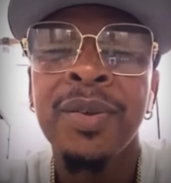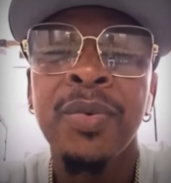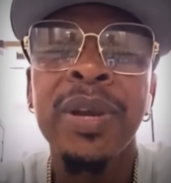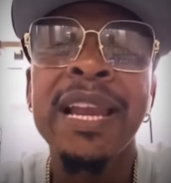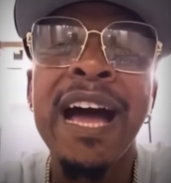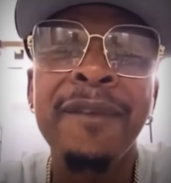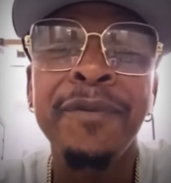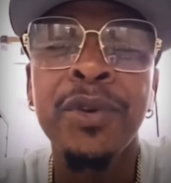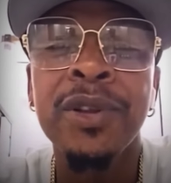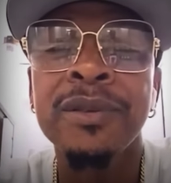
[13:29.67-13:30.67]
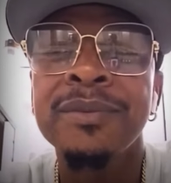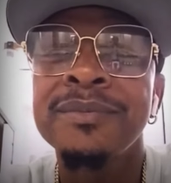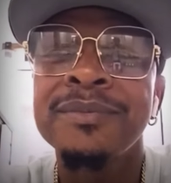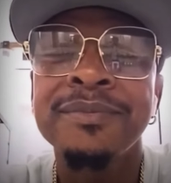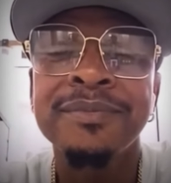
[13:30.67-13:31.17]
We're lawful.
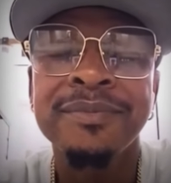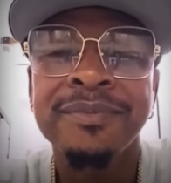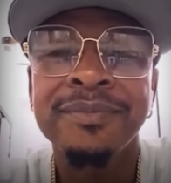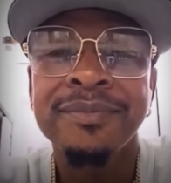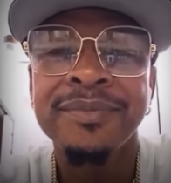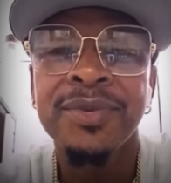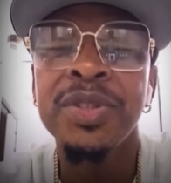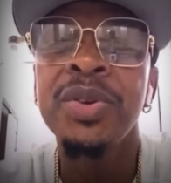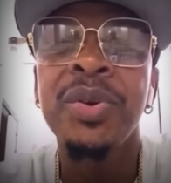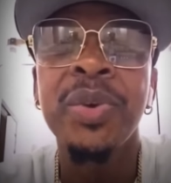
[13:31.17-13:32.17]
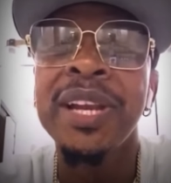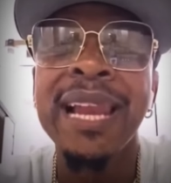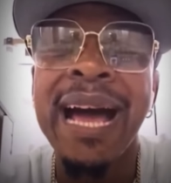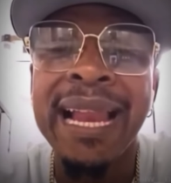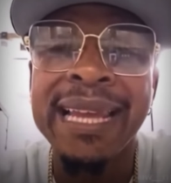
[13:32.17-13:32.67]
We're not
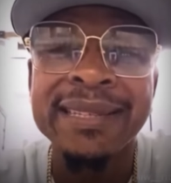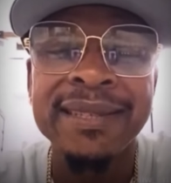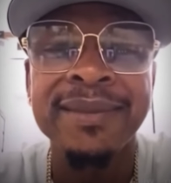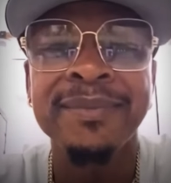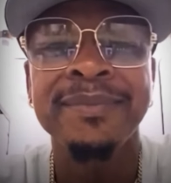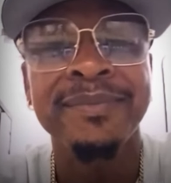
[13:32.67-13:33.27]
lawless.